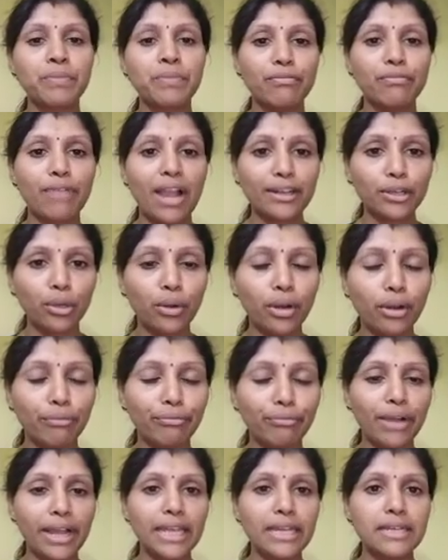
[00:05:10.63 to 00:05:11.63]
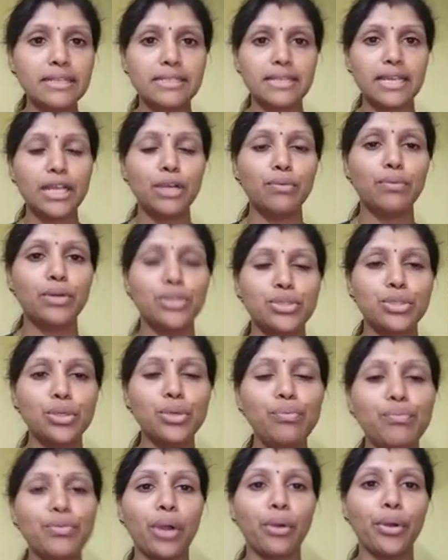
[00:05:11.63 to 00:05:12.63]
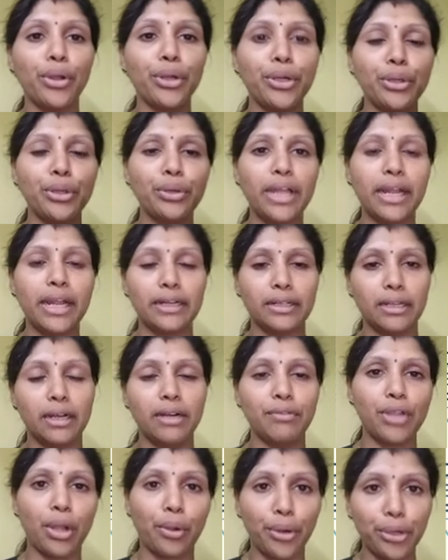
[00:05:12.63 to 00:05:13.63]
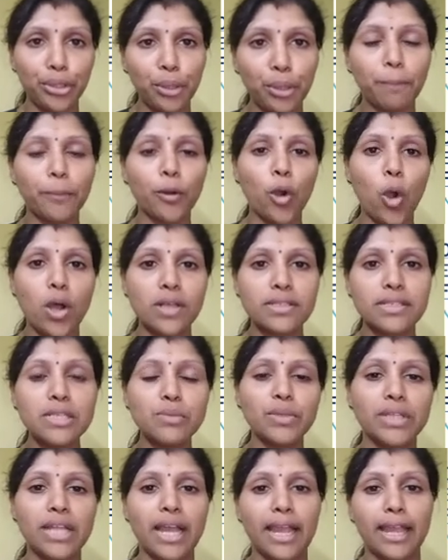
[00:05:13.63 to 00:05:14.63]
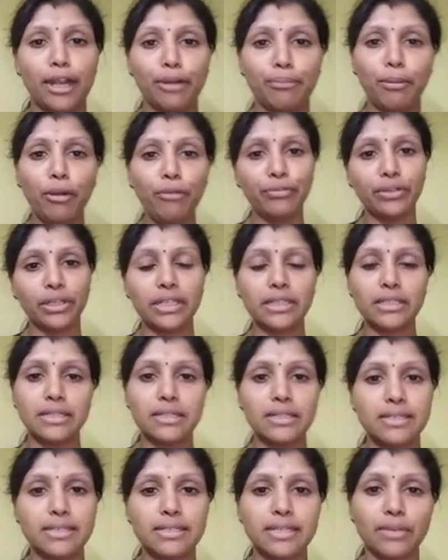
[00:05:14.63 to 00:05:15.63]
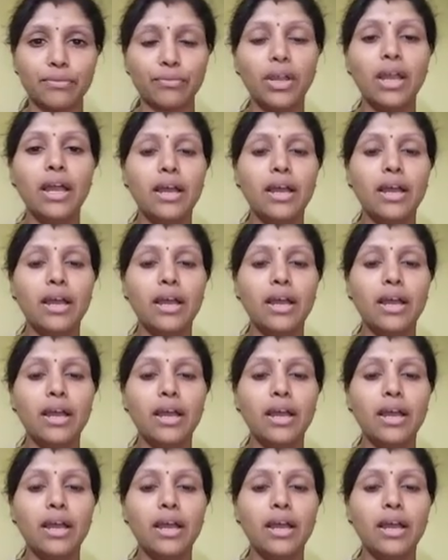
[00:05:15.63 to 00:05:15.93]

Factorial of 5 is equal to, we are going to process with the help of recursive.